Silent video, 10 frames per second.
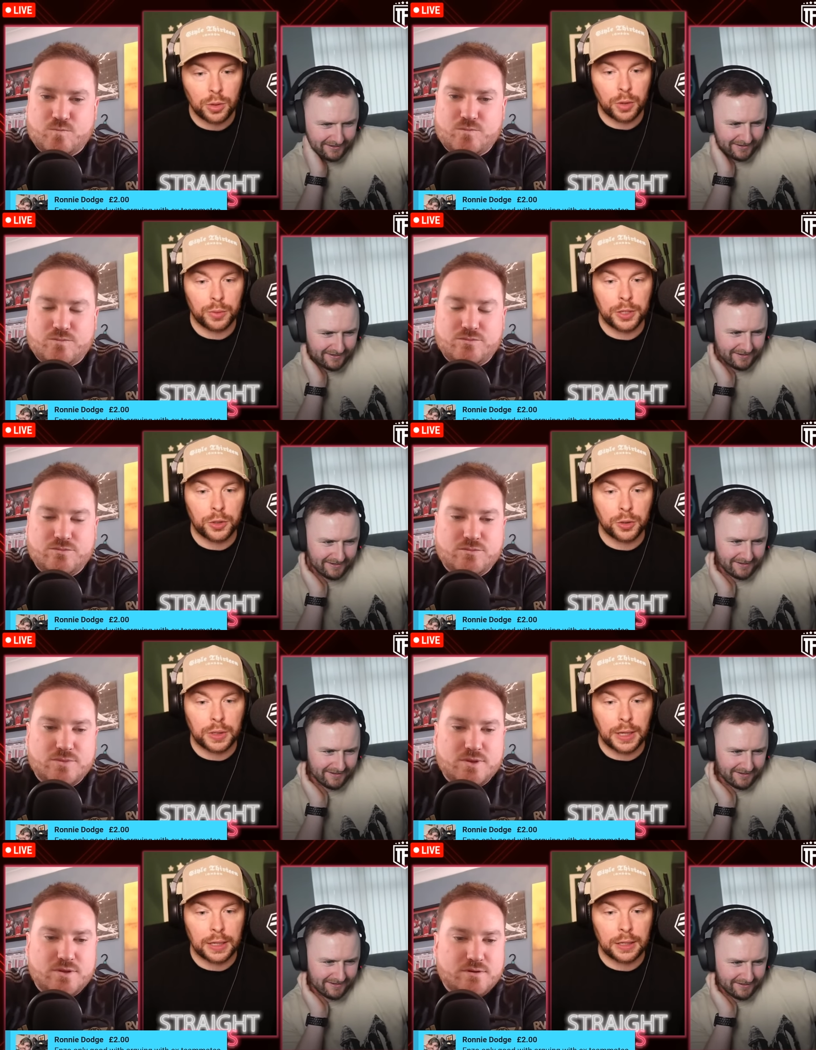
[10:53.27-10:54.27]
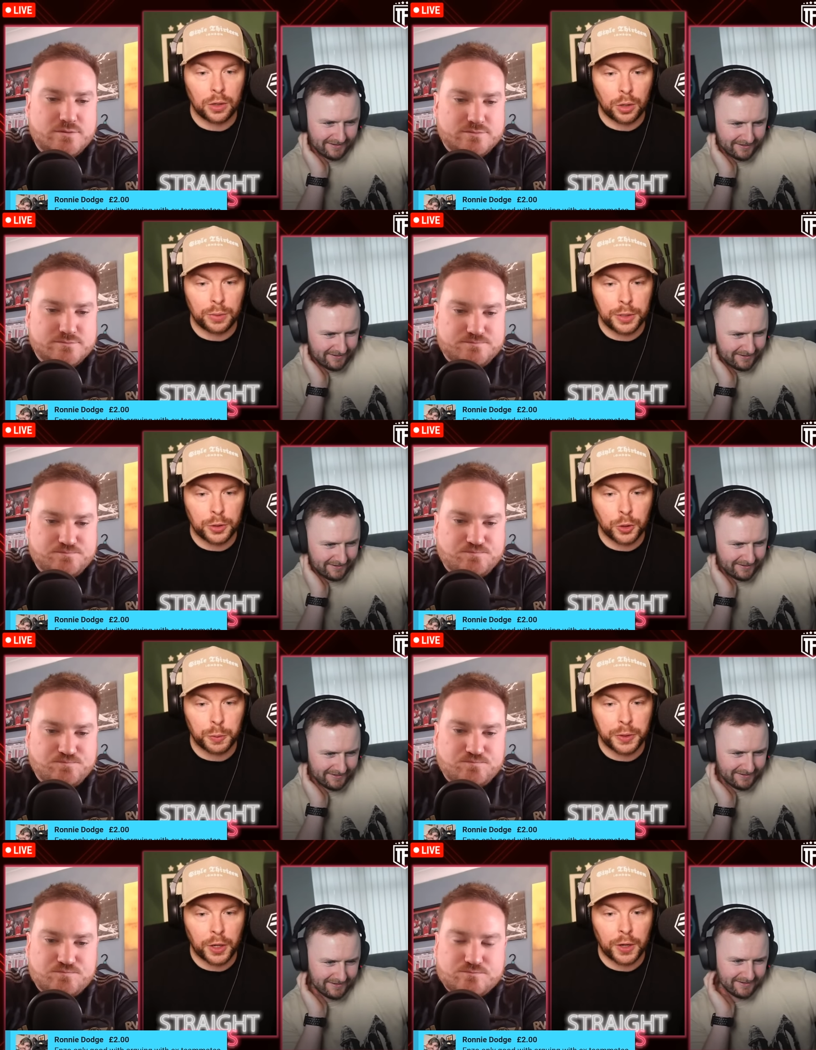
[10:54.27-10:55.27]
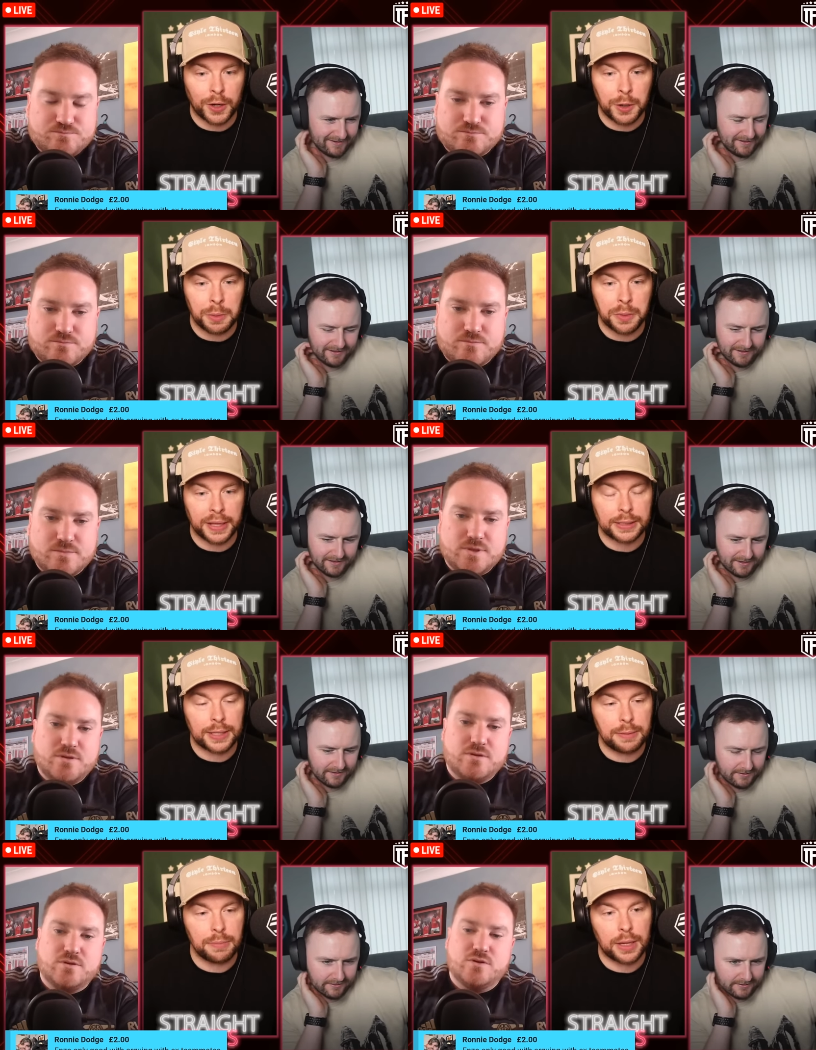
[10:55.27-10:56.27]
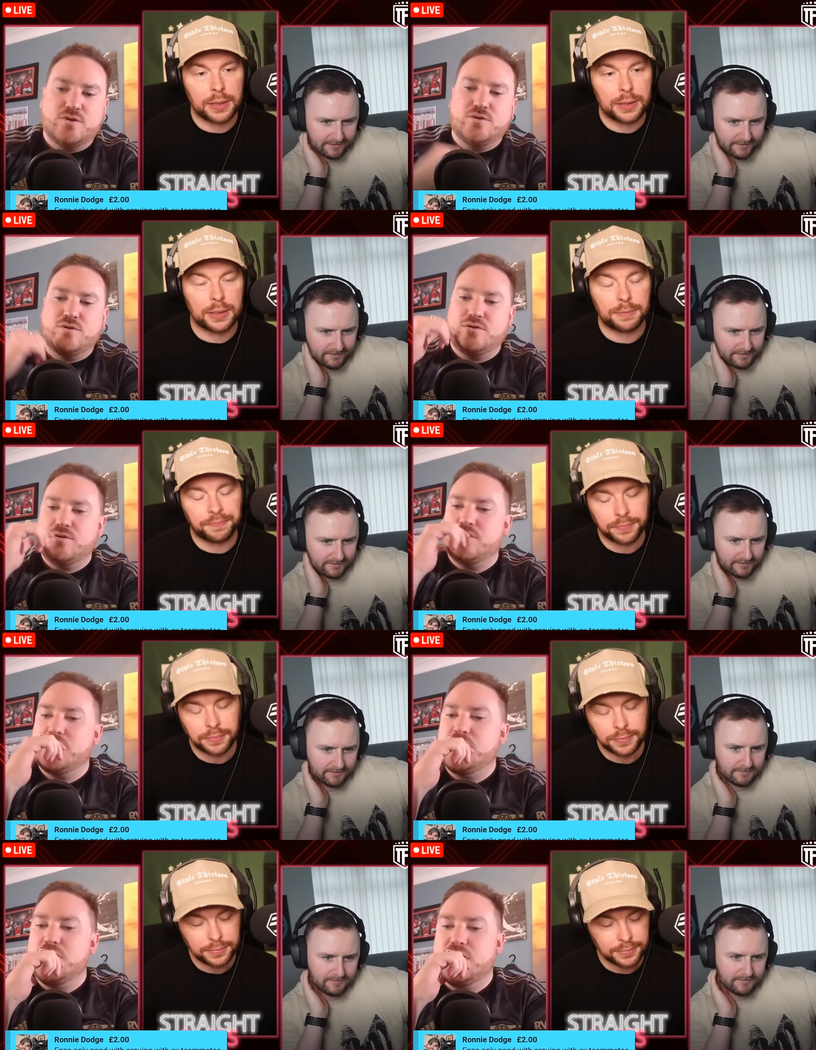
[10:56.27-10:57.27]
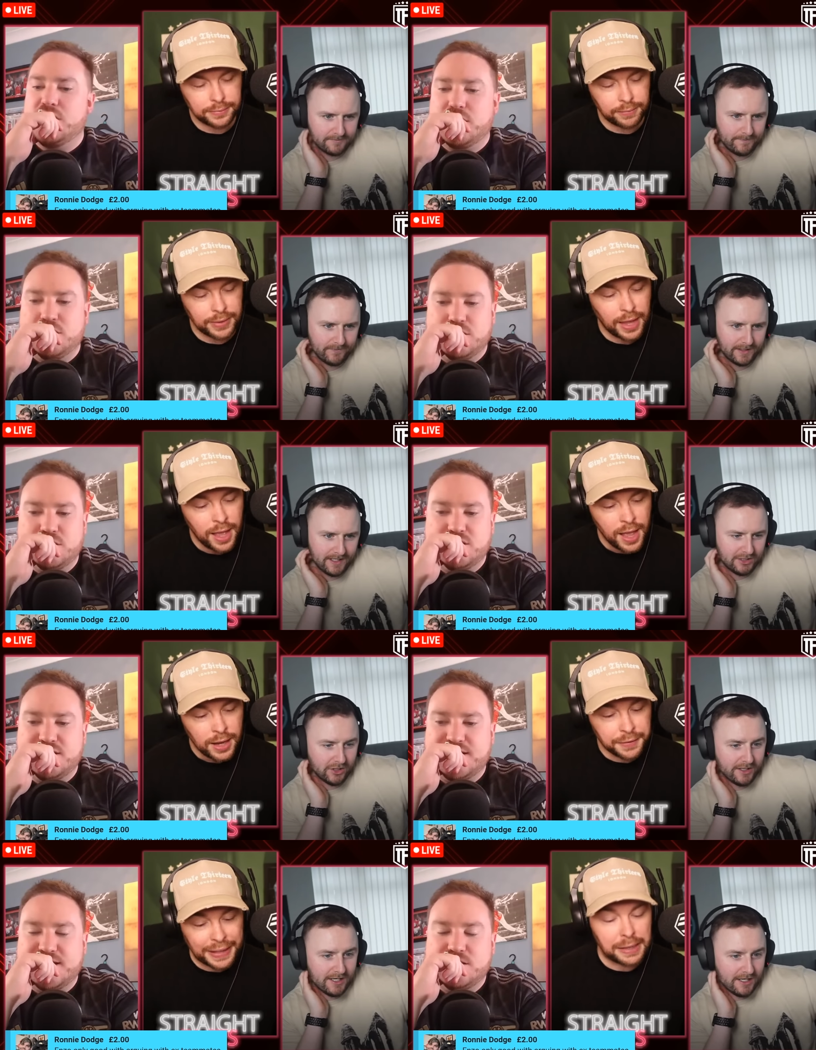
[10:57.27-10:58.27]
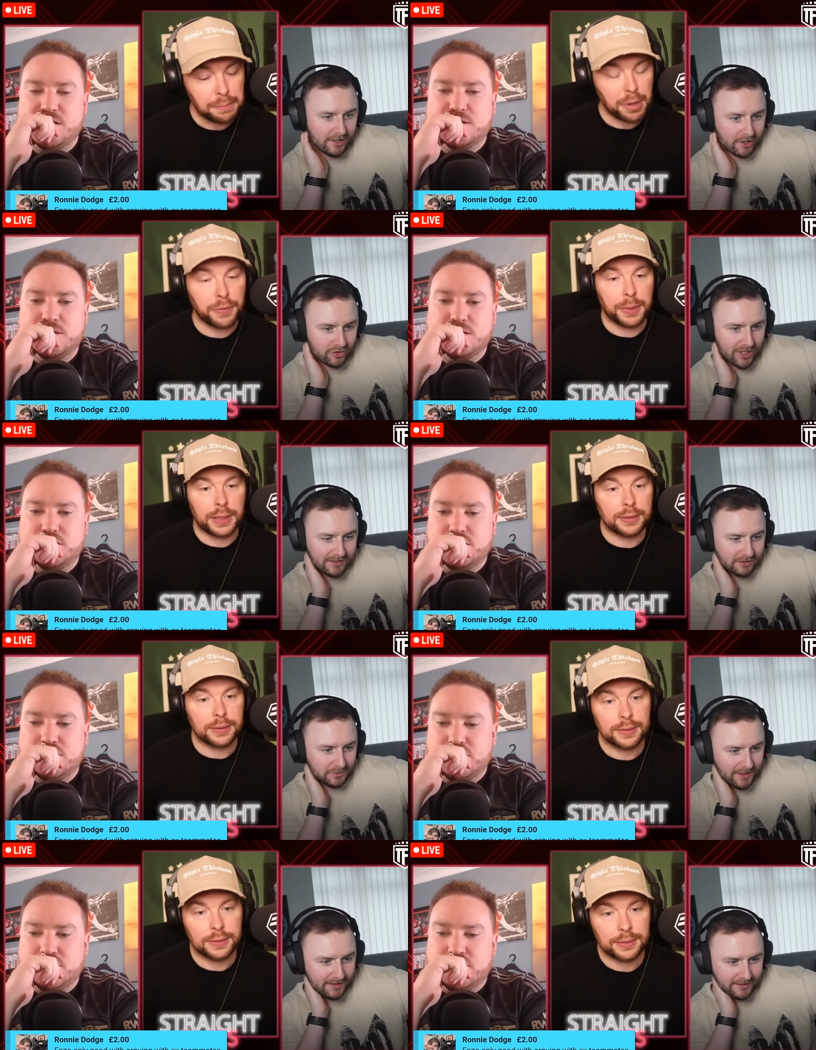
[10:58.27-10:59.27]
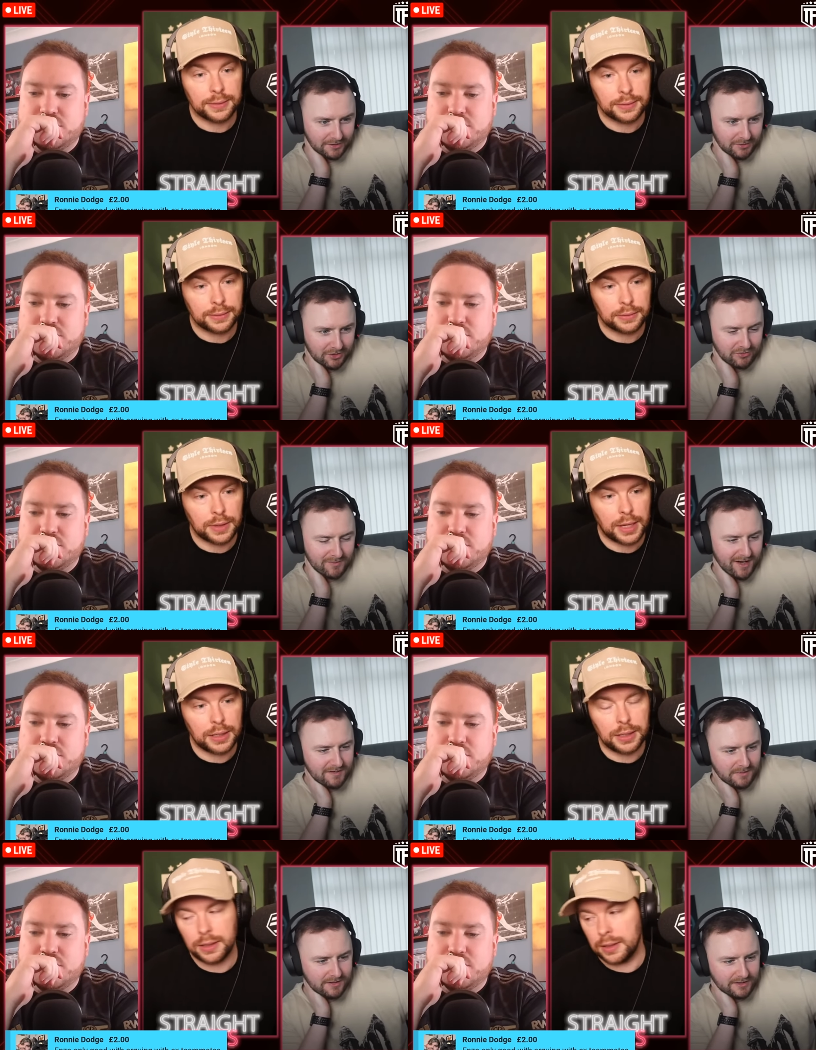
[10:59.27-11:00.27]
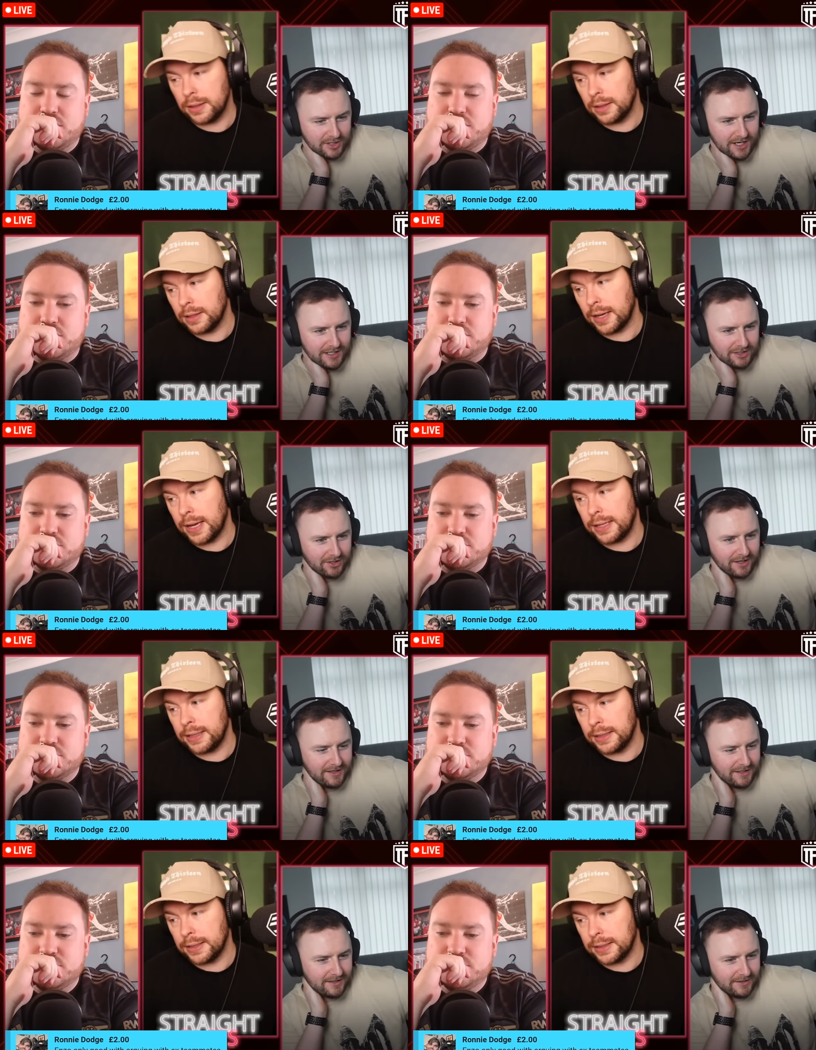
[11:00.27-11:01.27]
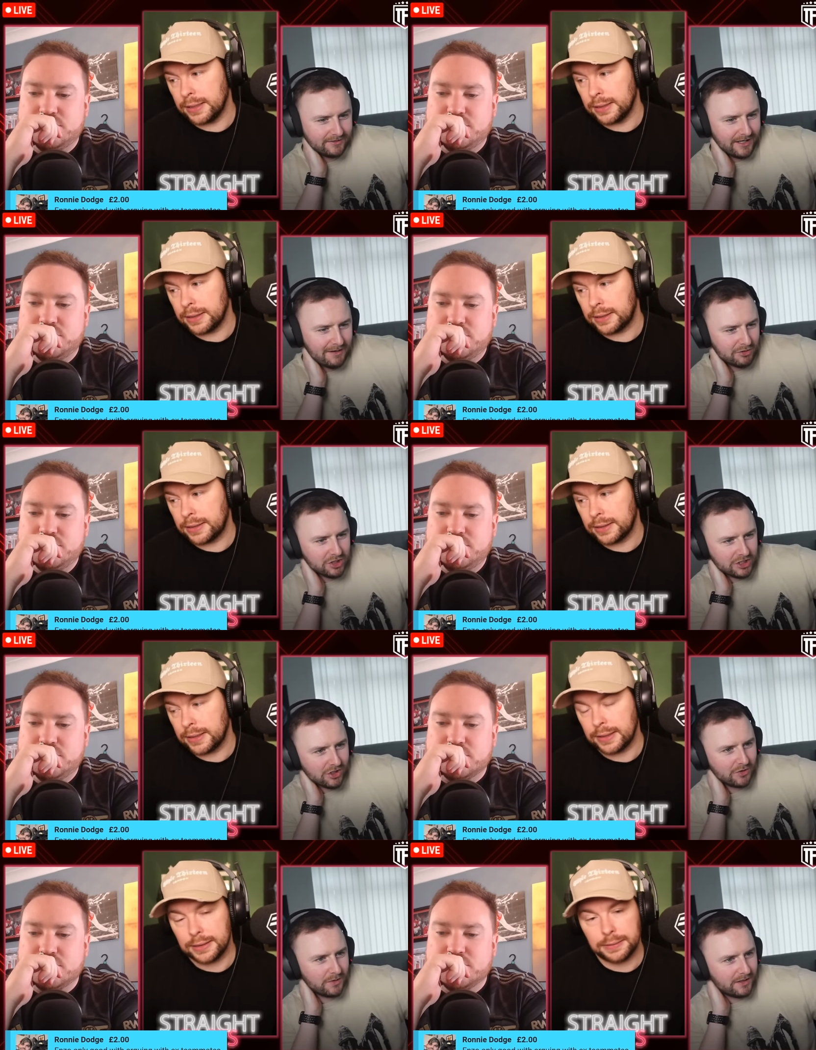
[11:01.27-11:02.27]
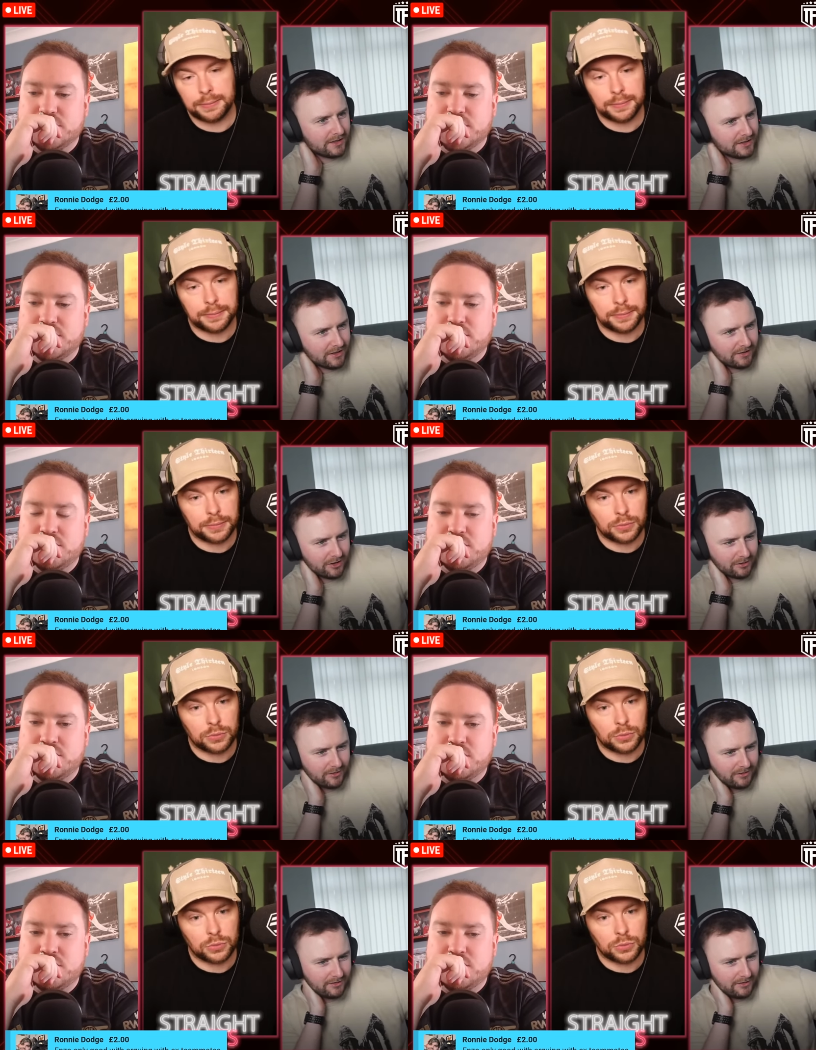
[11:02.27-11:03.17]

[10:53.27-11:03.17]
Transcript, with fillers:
Speaker 1: only good gay, only good with arguing with ex teammates. And he's on an eight year contract
Speaker 2: as well, isn't he? Someone just reminded me in the chat. He's on an eight year deal. How much is he on a week? Is he on dough?